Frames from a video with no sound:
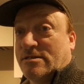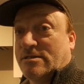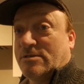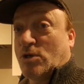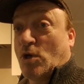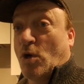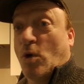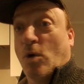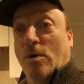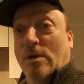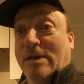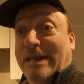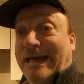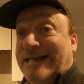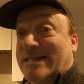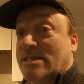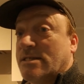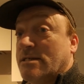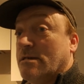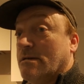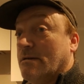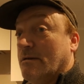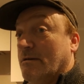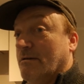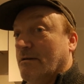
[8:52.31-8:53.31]
call
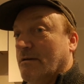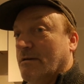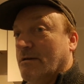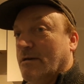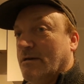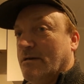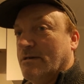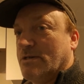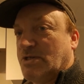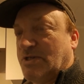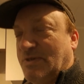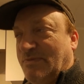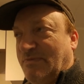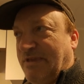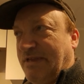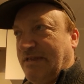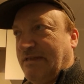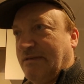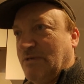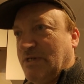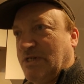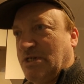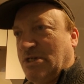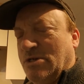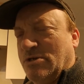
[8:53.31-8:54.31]
that something
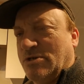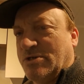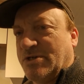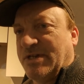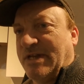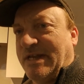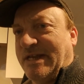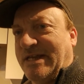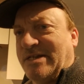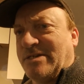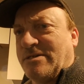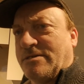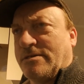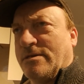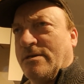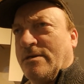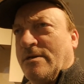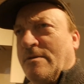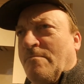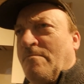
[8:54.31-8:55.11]
which looks nice.